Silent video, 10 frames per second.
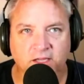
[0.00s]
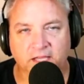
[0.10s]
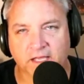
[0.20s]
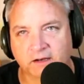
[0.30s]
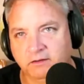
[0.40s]

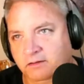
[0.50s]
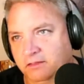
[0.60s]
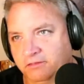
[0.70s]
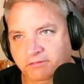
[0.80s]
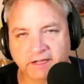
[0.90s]
And
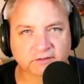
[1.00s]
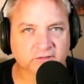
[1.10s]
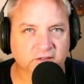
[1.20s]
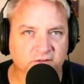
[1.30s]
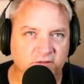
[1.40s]
the final
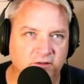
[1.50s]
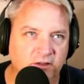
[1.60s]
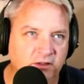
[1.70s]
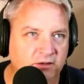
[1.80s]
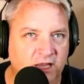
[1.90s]
season,
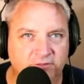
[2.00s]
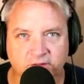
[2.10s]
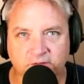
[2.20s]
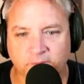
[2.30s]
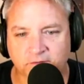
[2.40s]

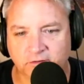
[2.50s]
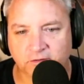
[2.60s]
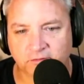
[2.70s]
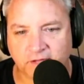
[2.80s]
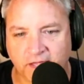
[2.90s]
Netflix must have
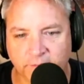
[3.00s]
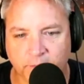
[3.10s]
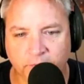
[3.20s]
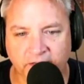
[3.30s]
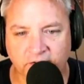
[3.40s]
just signed them
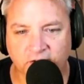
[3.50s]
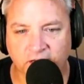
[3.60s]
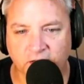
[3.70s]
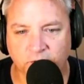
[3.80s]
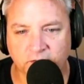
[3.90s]
a blank
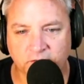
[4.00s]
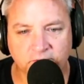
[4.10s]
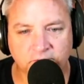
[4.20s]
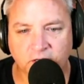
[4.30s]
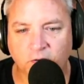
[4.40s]
check and went,
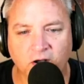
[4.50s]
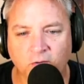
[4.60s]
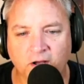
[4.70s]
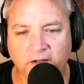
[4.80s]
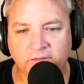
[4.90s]
go hog
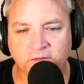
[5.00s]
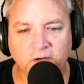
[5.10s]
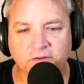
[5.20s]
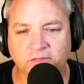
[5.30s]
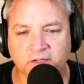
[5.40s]
wild, do
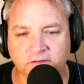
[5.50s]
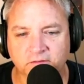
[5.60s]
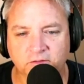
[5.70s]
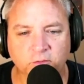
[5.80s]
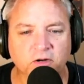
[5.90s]
everything,
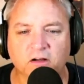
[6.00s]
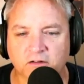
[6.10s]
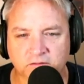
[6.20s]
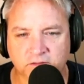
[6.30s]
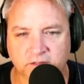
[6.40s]
do it
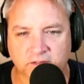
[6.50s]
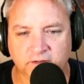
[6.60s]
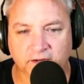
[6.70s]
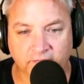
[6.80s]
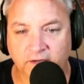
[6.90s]
all.
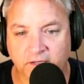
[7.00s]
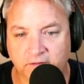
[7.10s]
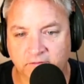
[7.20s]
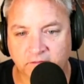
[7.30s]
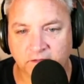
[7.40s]
And they
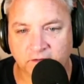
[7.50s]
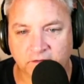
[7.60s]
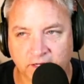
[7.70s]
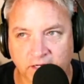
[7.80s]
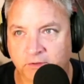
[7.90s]
did.
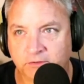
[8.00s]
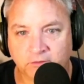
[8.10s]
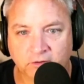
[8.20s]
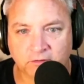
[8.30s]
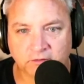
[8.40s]
And he wasn't
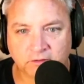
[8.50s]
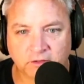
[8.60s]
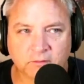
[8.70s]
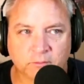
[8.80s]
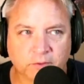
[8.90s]
wrong.
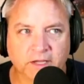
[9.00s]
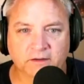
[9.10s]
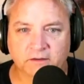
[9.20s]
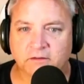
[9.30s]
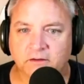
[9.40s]

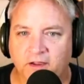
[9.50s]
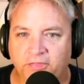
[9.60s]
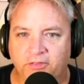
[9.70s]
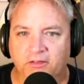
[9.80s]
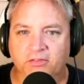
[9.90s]
But I
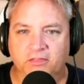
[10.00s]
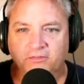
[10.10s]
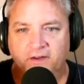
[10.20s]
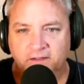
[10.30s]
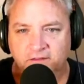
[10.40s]
think that the
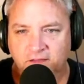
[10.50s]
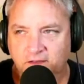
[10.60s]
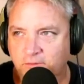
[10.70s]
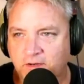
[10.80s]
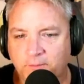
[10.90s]
fact that they
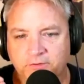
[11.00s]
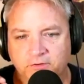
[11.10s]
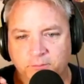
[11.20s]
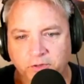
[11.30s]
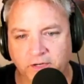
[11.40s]
were able to
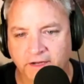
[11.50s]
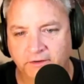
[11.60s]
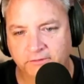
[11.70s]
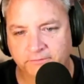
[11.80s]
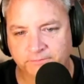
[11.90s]
just put it
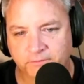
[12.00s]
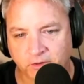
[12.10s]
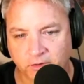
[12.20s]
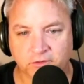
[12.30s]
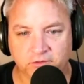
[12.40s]
out
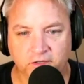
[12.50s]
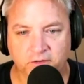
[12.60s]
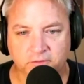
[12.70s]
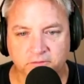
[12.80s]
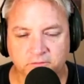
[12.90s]
hurt the
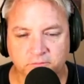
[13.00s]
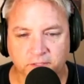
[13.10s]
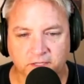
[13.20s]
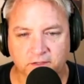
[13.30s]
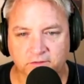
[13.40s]
show,
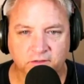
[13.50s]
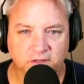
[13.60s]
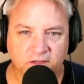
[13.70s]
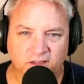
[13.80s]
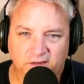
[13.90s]
because
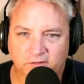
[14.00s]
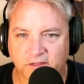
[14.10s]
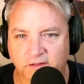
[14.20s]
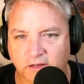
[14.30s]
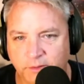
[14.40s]
I don't
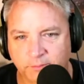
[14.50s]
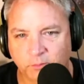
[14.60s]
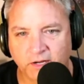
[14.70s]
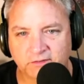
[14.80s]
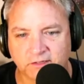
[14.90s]
think a lot of people
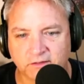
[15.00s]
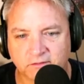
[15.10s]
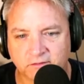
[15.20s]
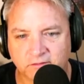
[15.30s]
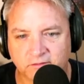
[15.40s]
watched it.
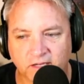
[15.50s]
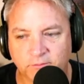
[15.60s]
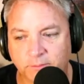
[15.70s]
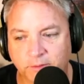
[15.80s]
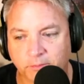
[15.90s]
Not as
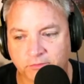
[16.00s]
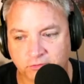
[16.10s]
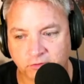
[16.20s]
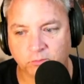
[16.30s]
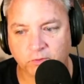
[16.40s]
many people
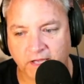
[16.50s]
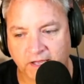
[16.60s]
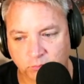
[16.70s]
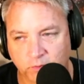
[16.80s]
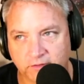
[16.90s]

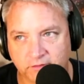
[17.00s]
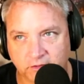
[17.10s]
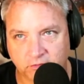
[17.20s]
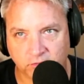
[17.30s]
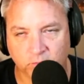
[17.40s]
has watched it
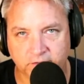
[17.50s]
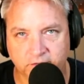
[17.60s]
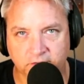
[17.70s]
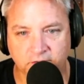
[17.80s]
that should watch it.